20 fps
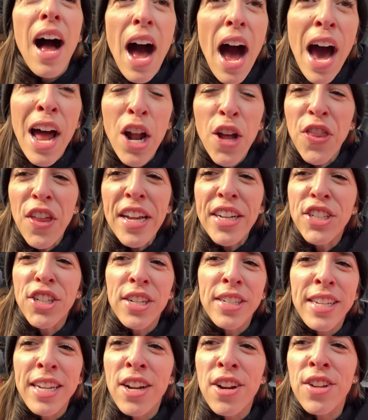I don't think
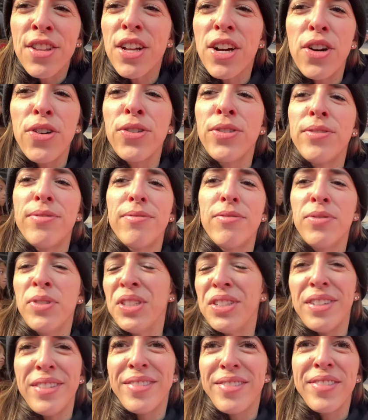she's here though,
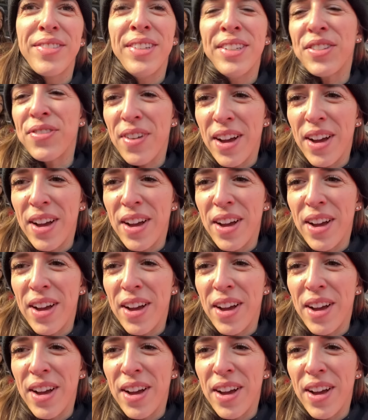which is